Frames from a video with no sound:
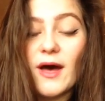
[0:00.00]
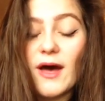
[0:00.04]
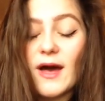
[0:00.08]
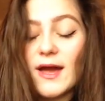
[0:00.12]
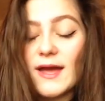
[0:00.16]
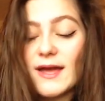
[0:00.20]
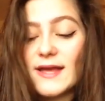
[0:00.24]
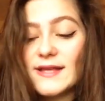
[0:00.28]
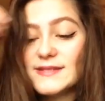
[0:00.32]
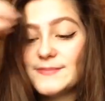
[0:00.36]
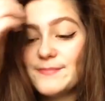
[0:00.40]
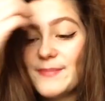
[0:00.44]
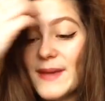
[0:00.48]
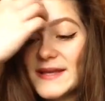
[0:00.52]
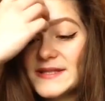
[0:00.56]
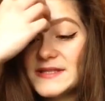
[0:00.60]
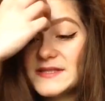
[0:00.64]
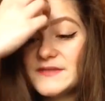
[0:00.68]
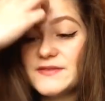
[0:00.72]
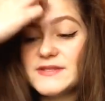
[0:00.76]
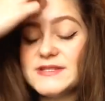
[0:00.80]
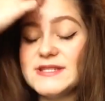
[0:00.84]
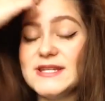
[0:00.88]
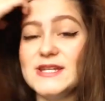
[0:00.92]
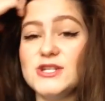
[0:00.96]
Uh, it's best
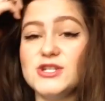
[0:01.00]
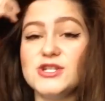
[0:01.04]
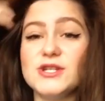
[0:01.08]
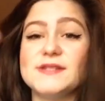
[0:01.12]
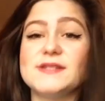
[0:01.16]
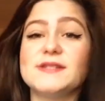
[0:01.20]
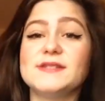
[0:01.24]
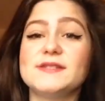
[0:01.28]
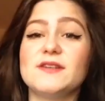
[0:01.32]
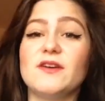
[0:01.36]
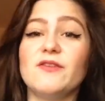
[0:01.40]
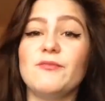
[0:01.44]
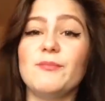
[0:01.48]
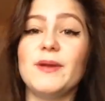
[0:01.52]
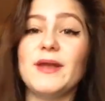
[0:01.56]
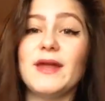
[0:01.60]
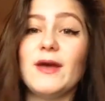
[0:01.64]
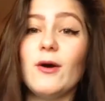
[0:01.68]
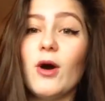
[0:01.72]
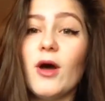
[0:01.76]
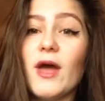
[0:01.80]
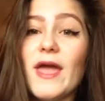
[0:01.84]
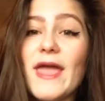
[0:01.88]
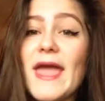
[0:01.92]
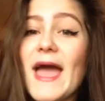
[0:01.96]
for t-shirts and stuff, but
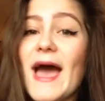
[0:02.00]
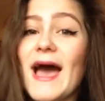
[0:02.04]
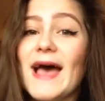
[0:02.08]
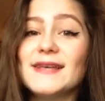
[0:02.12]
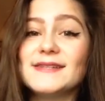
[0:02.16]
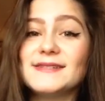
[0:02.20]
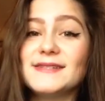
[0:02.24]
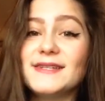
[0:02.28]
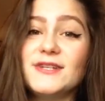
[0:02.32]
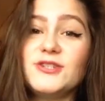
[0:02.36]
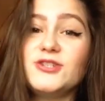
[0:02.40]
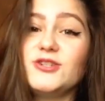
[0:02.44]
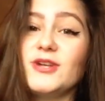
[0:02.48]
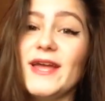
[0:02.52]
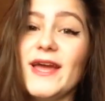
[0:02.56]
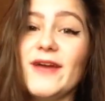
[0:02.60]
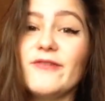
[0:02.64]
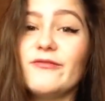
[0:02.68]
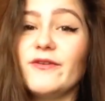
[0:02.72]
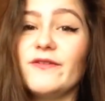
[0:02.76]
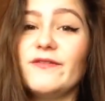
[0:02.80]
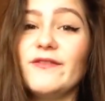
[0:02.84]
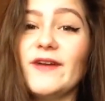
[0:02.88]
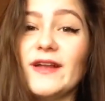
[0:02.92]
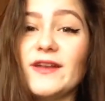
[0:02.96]
it, it has literally
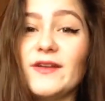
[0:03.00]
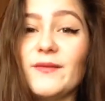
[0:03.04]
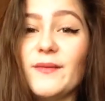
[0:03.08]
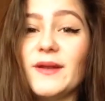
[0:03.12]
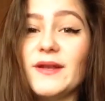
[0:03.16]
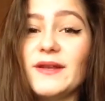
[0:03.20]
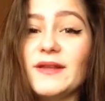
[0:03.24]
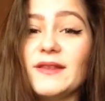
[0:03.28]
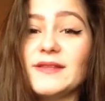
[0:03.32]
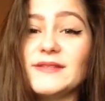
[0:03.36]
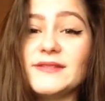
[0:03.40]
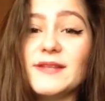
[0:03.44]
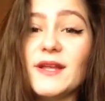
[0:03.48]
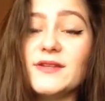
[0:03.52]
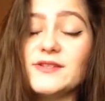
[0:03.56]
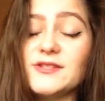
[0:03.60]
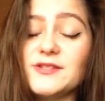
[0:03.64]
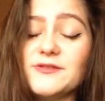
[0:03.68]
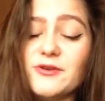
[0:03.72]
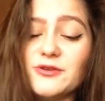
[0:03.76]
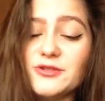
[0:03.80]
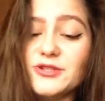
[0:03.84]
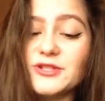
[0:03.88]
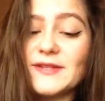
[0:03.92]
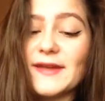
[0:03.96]
every fandom under the sun,
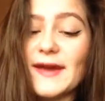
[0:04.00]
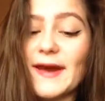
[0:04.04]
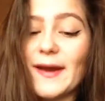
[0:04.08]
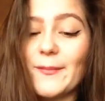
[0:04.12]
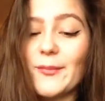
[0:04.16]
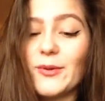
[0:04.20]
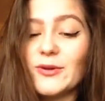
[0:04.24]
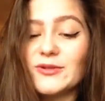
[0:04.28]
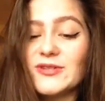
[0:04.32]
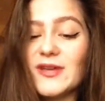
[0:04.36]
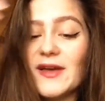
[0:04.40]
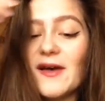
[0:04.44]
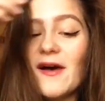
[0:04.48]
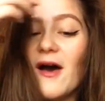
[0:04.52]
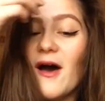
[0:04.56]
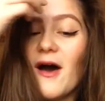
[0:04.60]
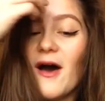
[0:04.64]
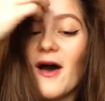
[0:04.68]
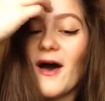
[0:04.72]
so not just Harry Potter.